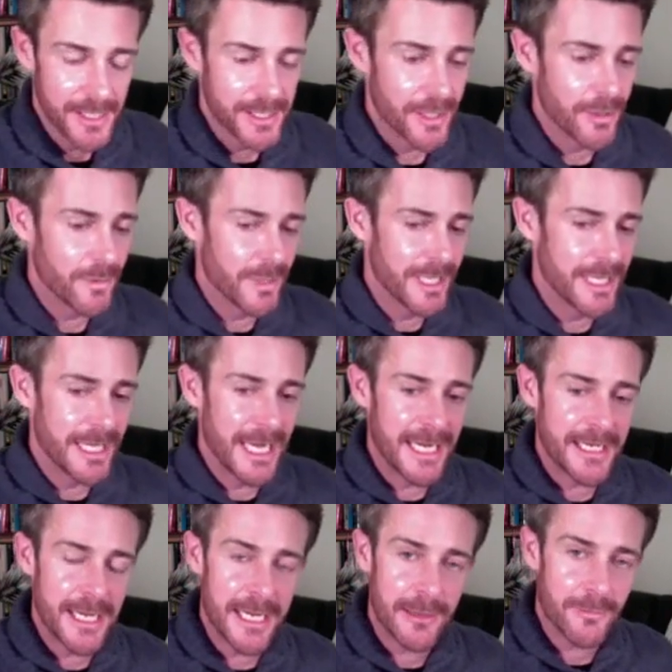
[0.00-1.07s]
So it,
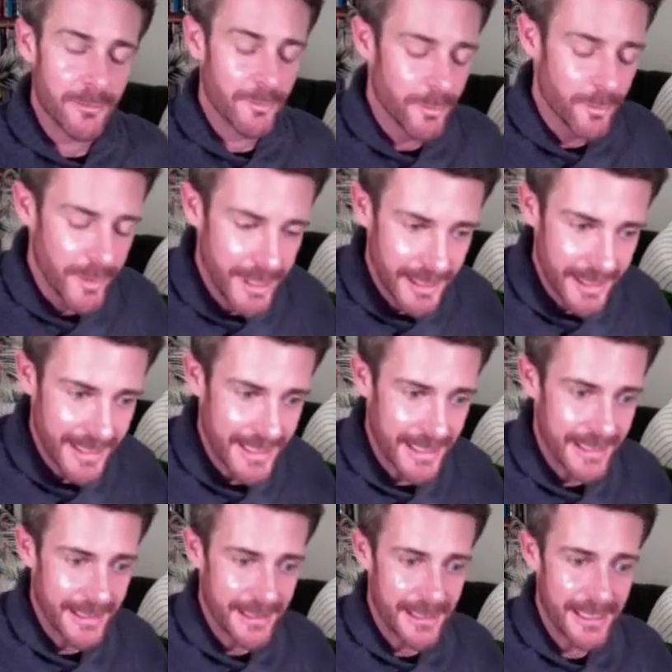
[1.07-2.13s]
it, it
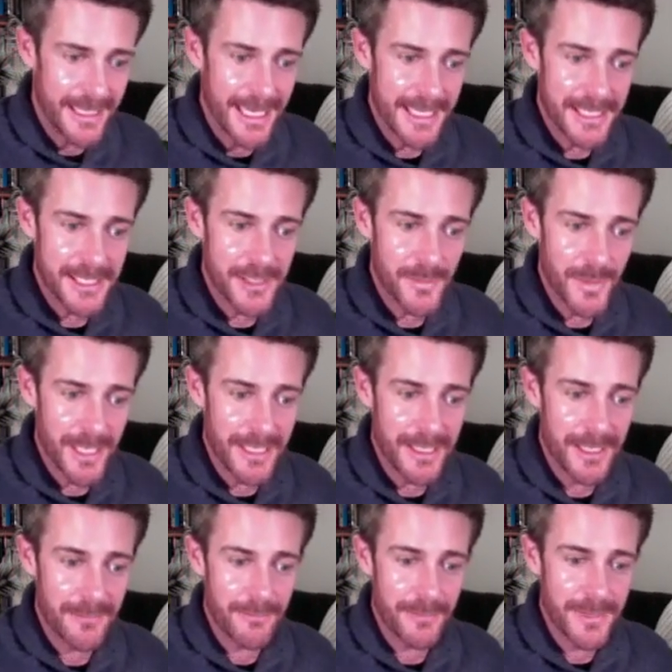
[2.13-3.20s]
really gets to me
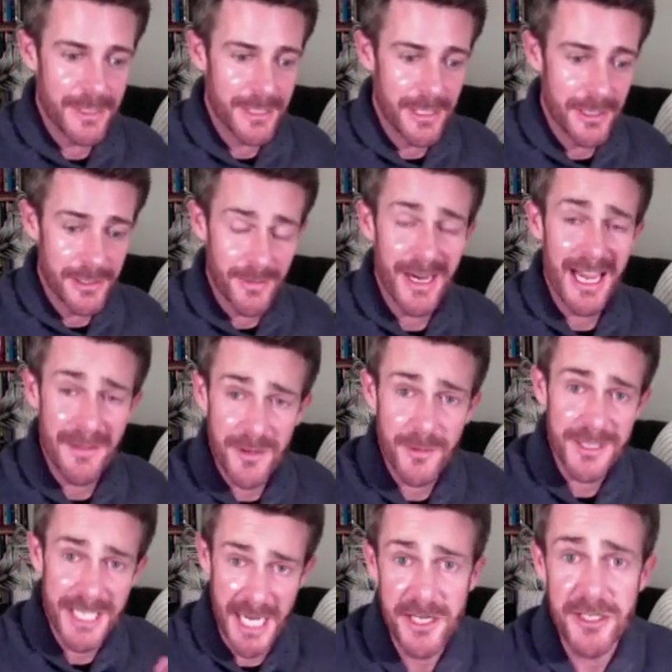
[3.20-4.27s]
that, you know, do I have
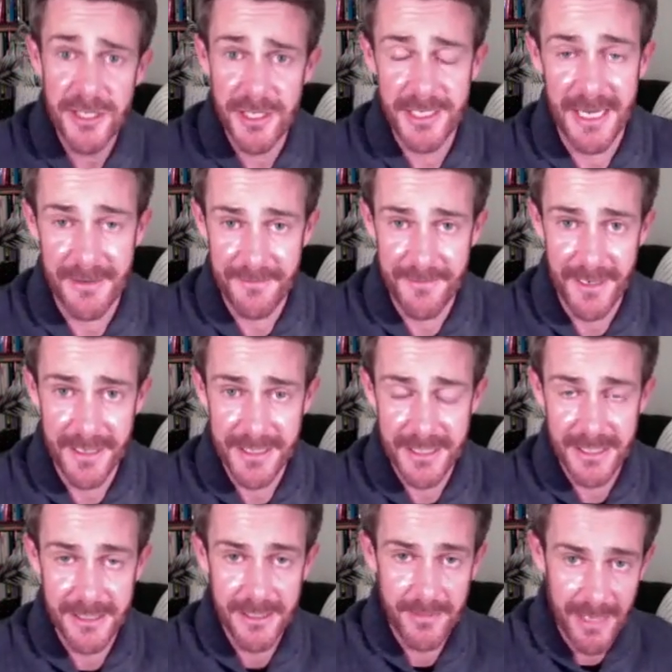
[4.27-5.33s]
your attention yet,
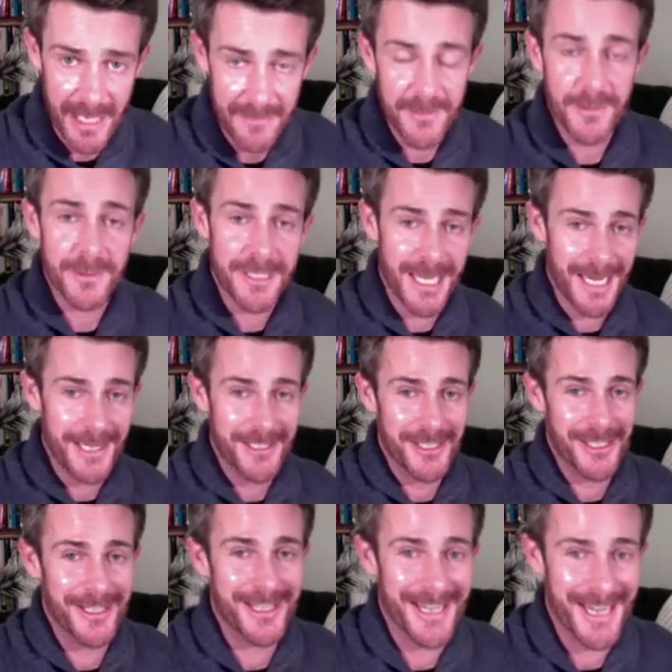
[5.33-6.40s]
fellas? Do I have your
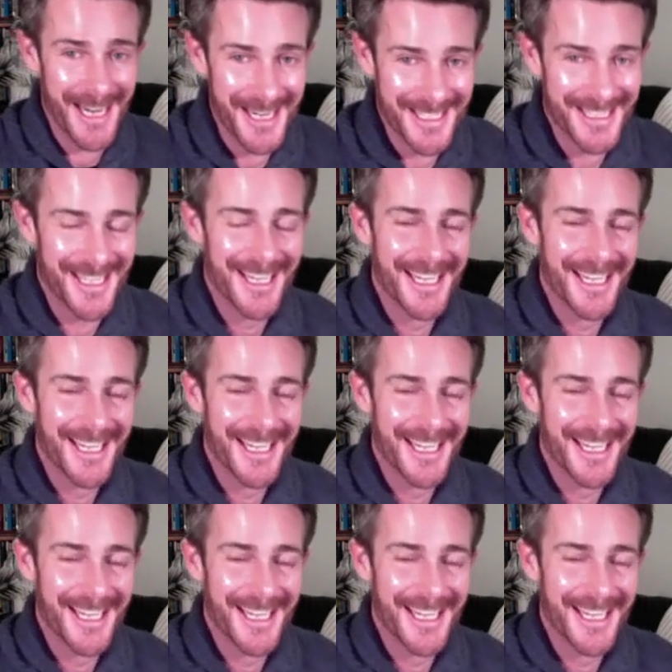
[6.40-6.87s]
attention yet?